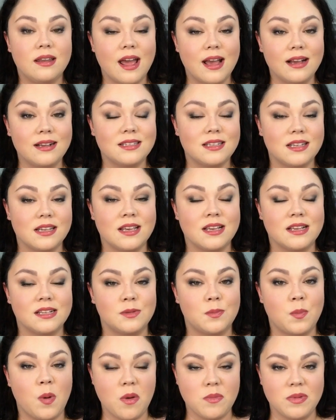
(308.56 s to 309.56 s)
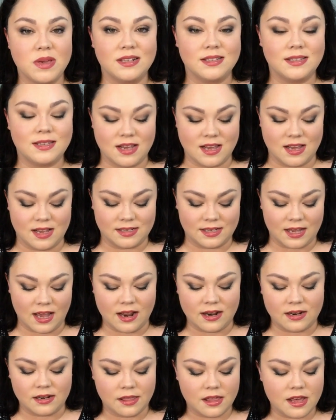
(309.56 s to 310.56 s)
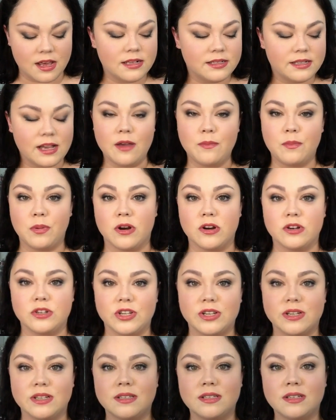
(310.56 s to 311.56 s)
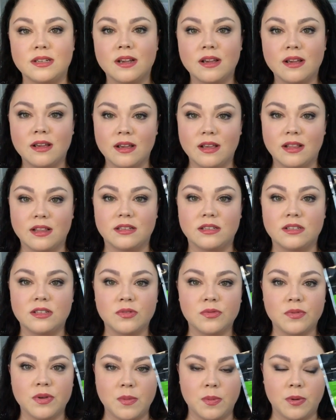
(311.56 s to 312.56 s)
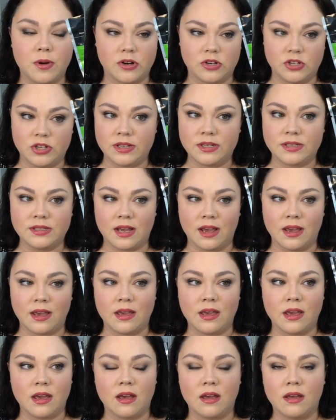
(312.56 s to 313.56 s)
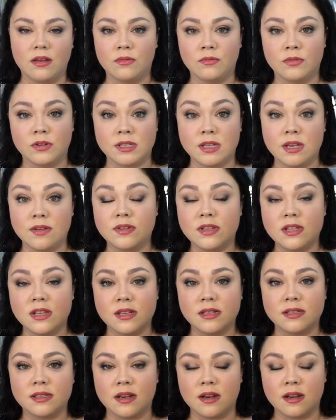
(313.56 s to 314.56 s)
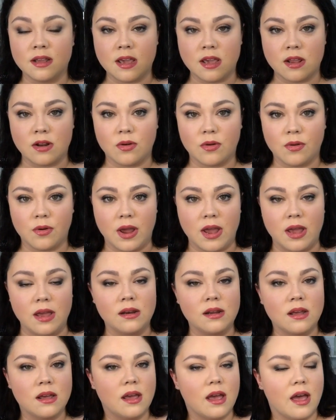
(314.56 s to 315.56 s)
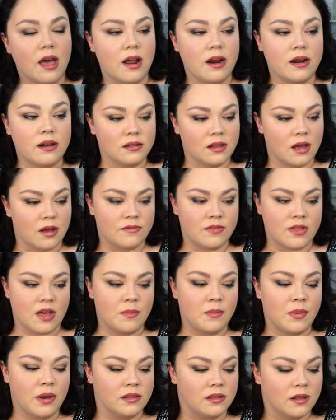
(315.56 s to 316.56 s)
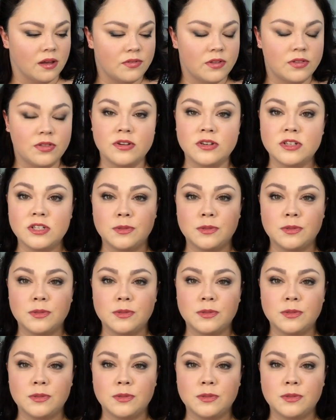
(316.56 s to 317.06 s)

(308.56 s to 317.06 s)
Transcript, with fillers: Next is pumpkin seeds, and these I purchased. This is a repurchase. I received these in a keto crate, and I love them. I love that they're